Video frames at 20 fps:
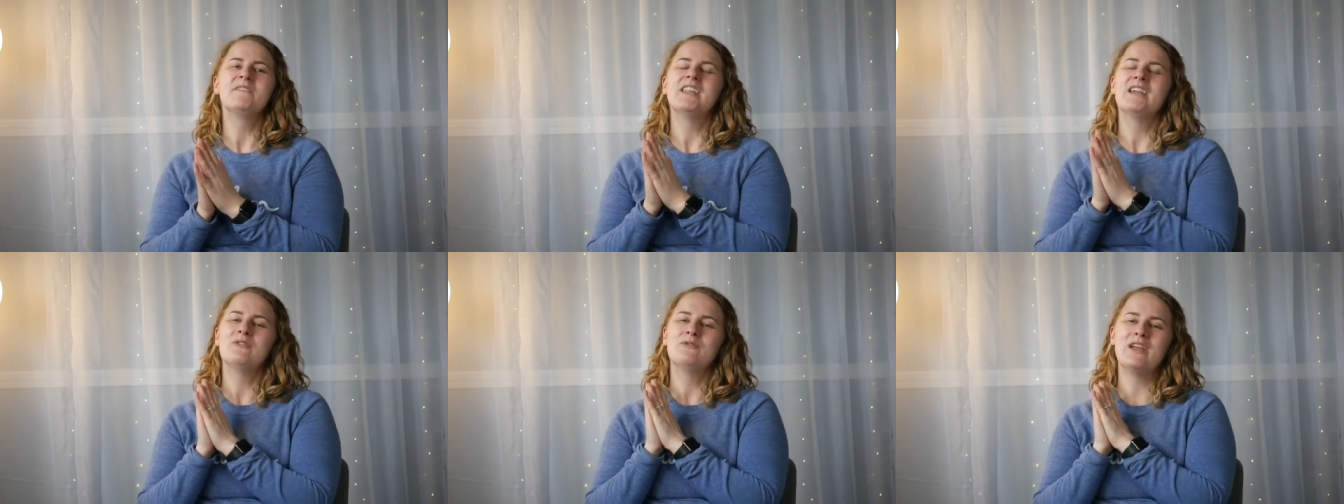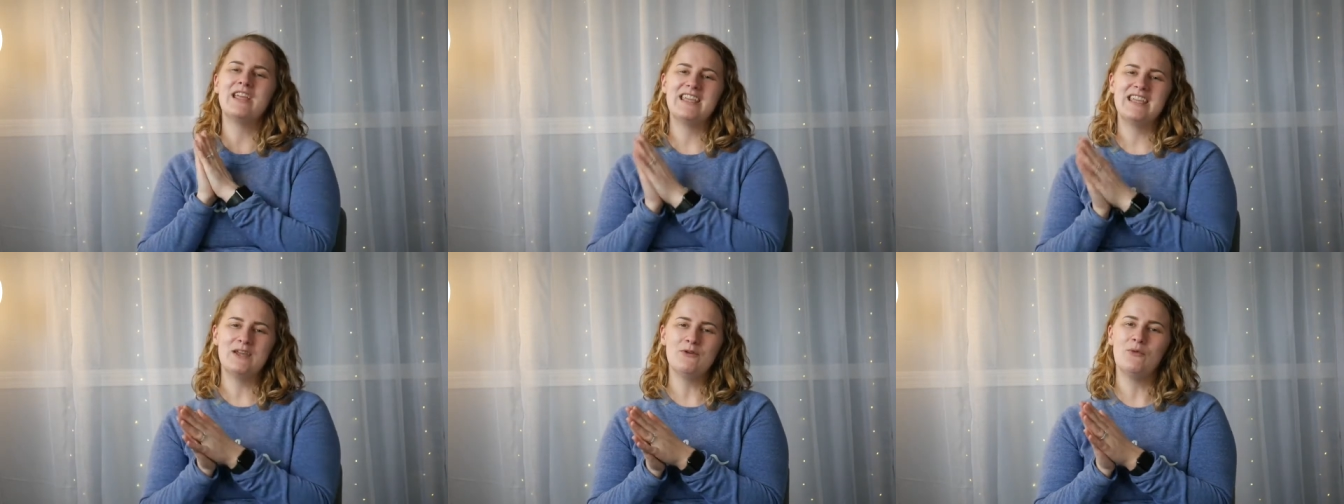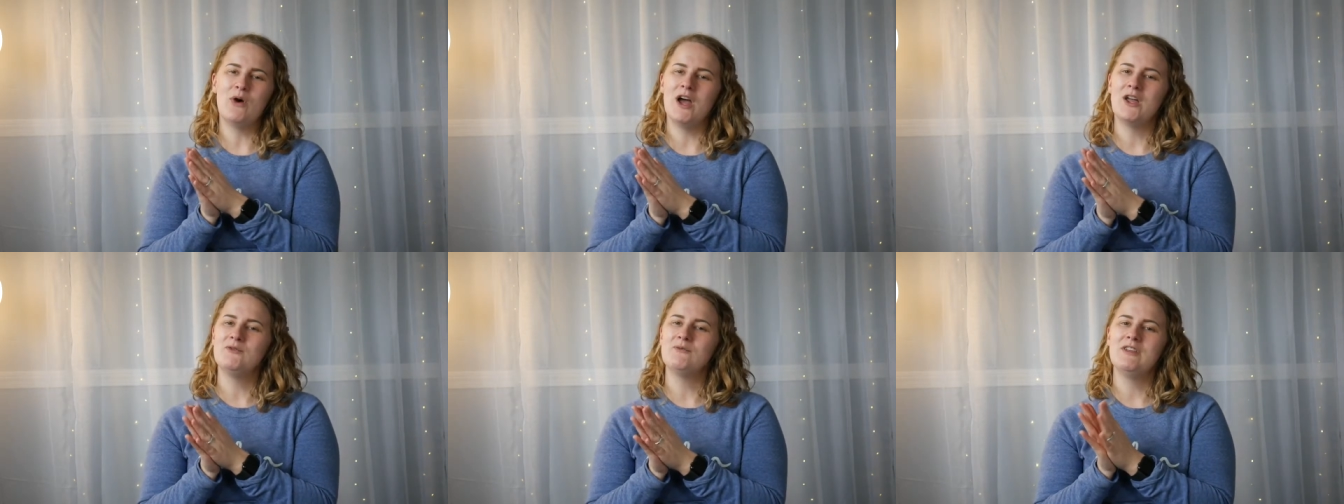Reiki
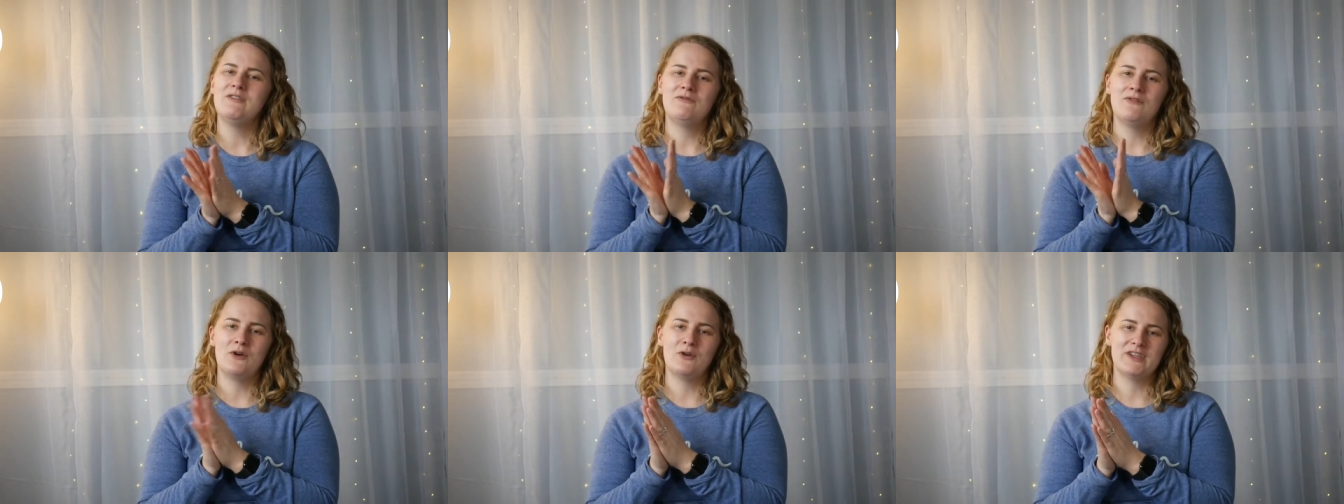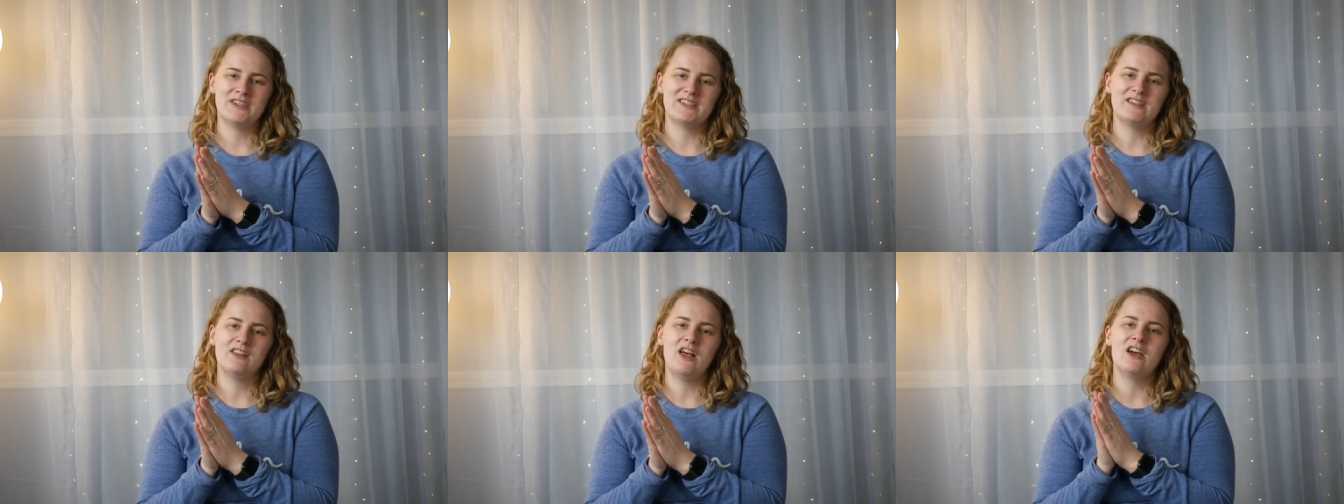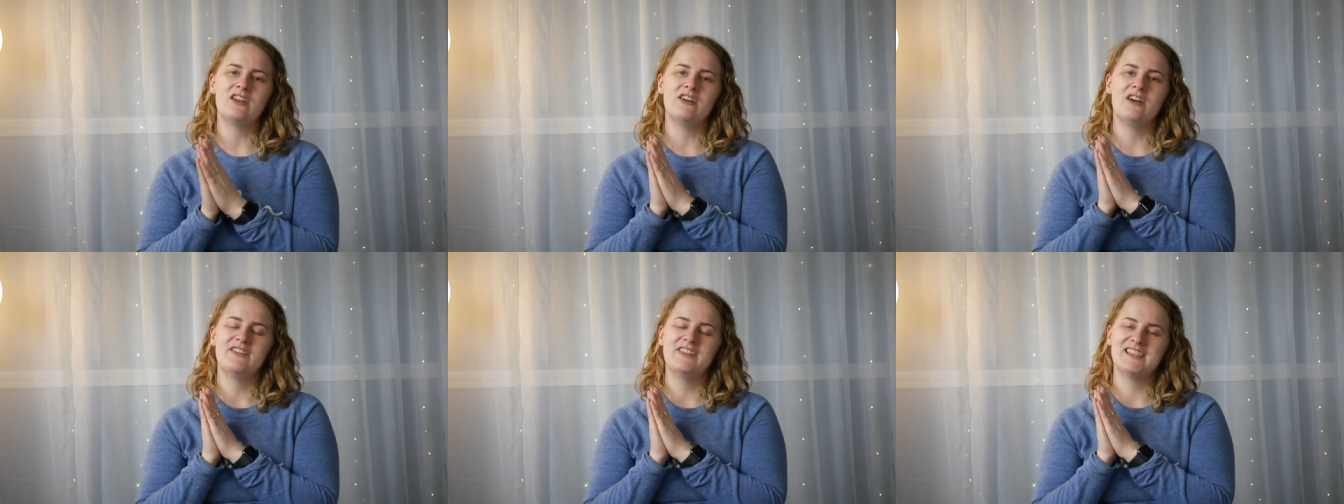1, we focus a
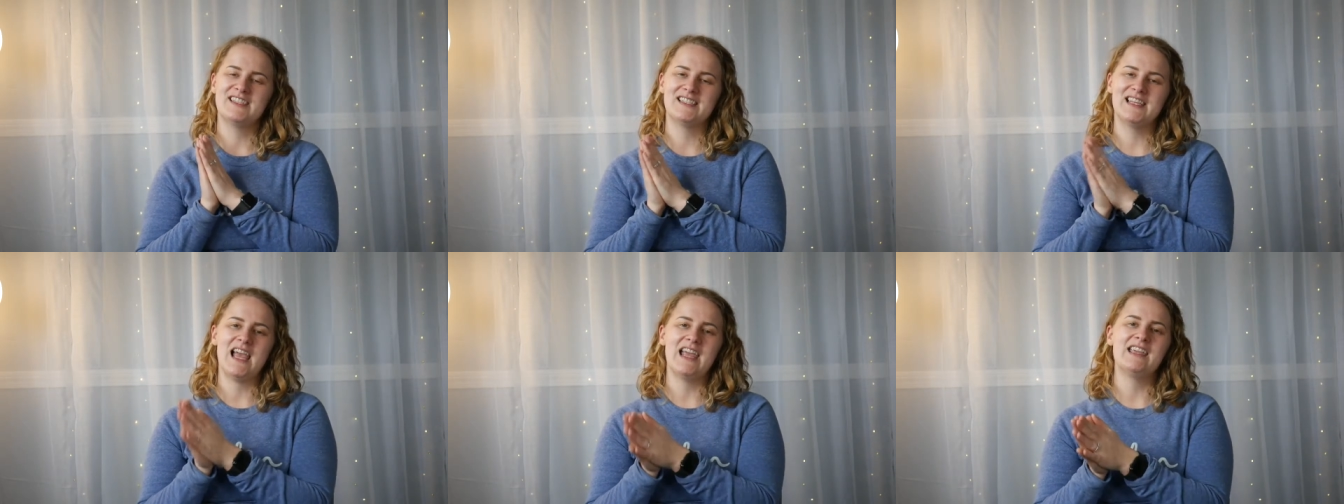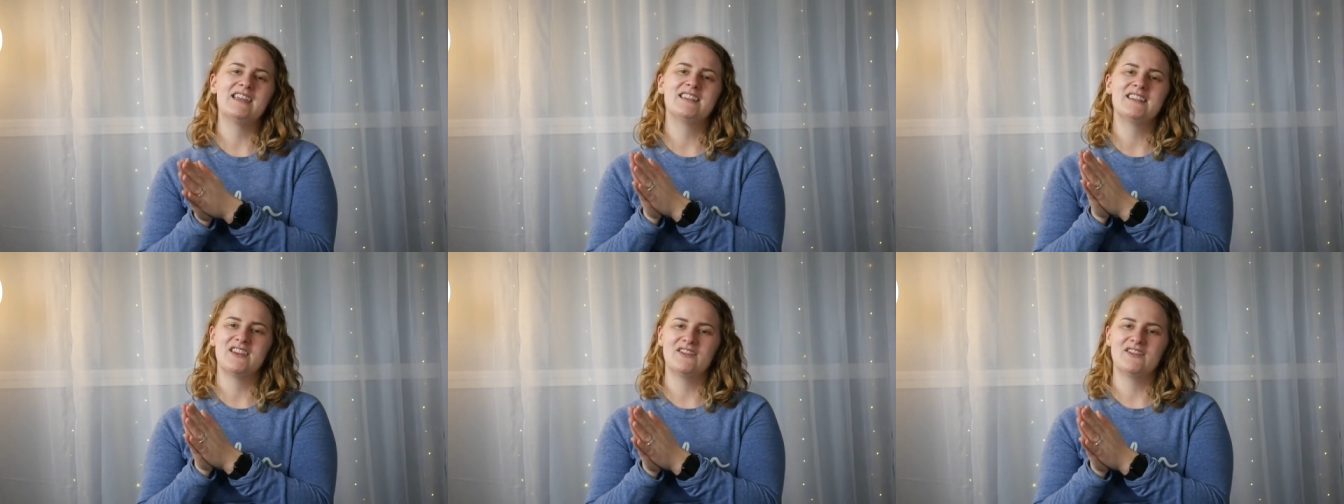lot on the science